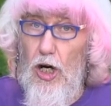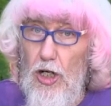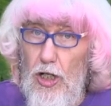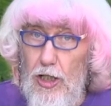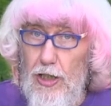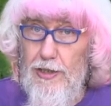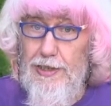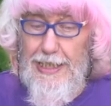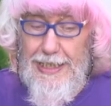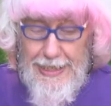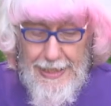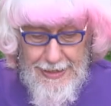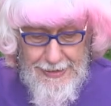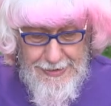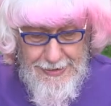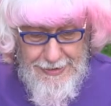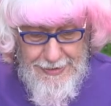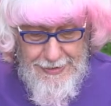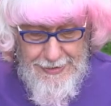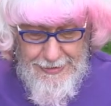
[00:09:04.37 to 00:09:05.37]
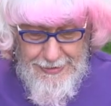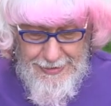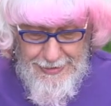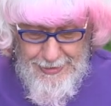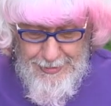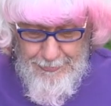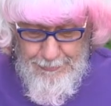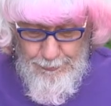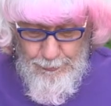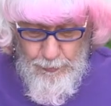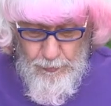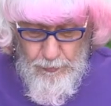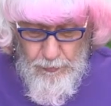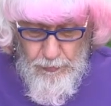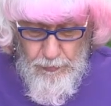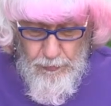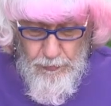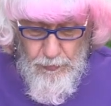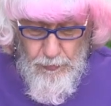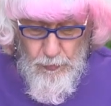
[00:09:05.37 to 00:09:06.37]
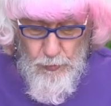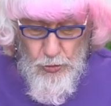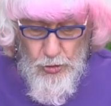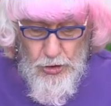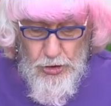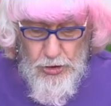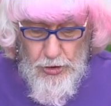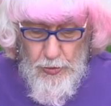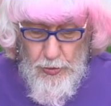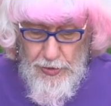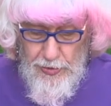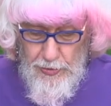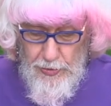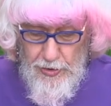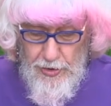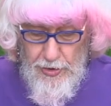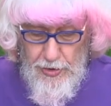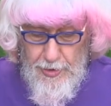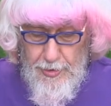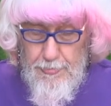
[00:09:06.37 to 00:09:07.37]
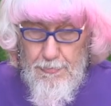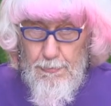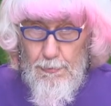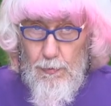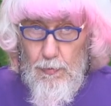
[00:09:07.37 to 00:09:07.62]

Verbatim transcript: all the others. Soon